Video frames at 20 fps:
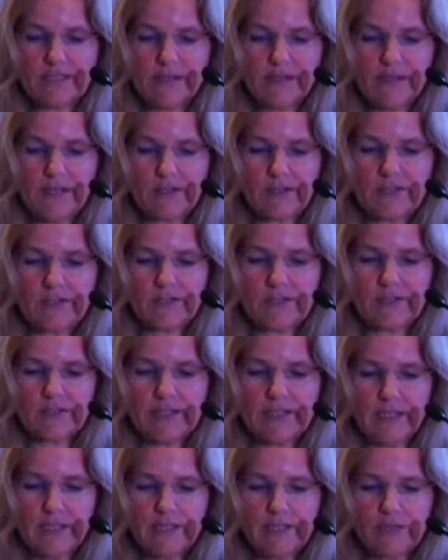then there is a
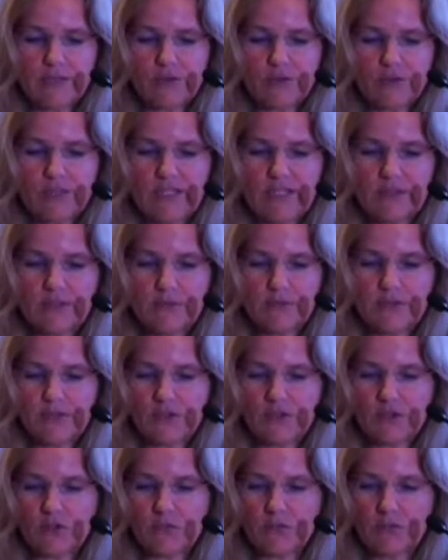slight increase of
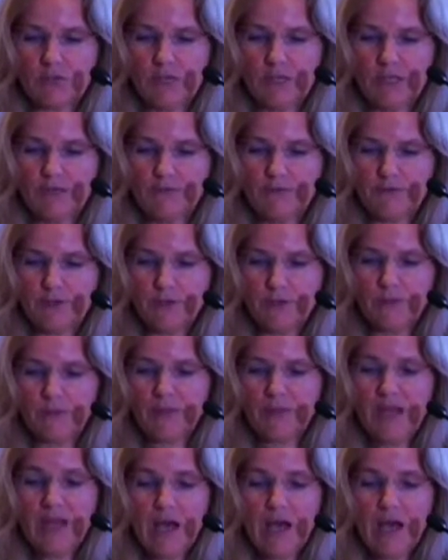cerebral blood flow.